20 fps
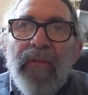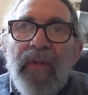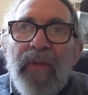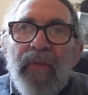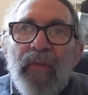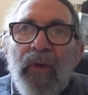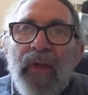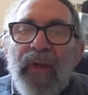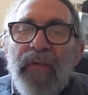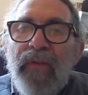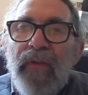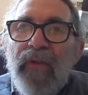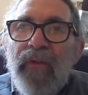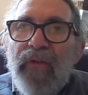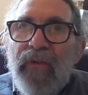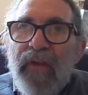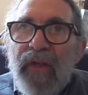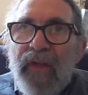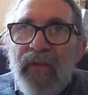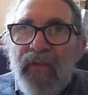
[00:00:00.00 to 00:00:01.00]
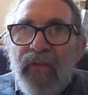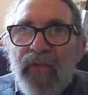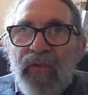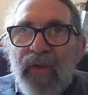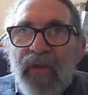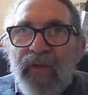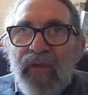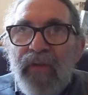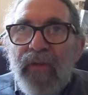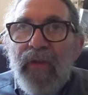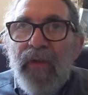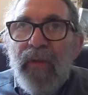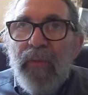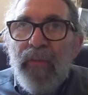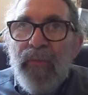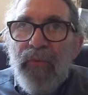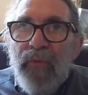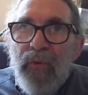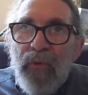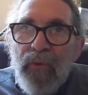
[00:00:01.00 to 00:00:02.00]
And whatever you say to try to
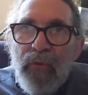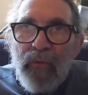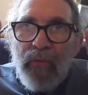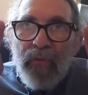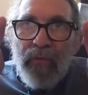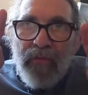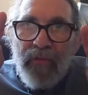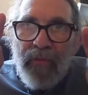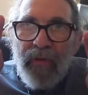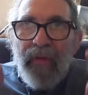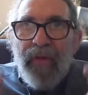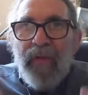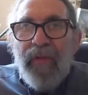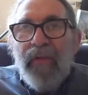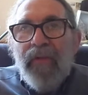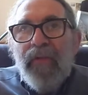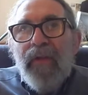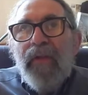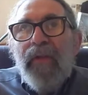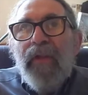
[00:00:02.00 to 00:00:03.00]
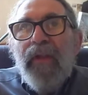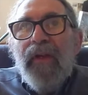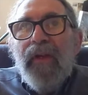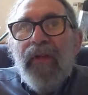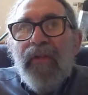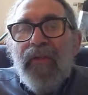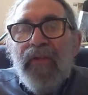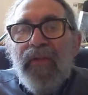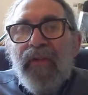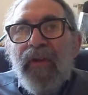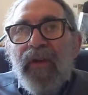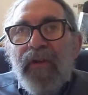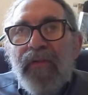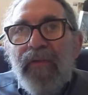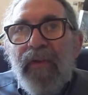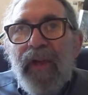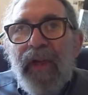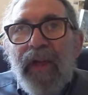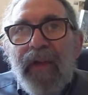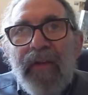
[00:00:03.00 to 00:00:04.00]
prove that the earth is not
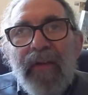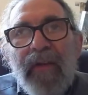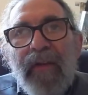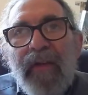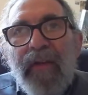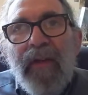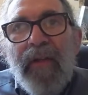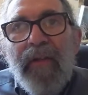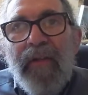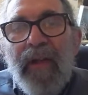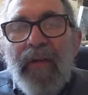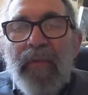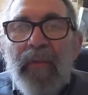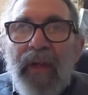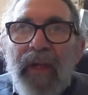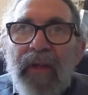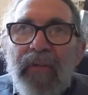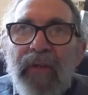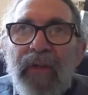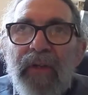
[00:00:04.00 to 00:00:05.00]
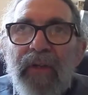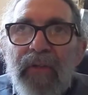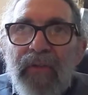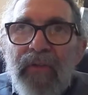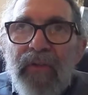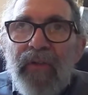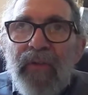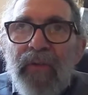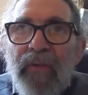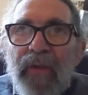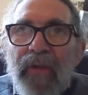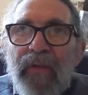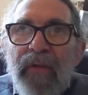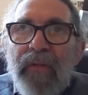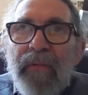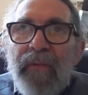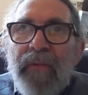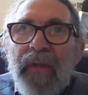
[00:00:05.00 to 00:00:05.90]
flat, they will have an answer to it.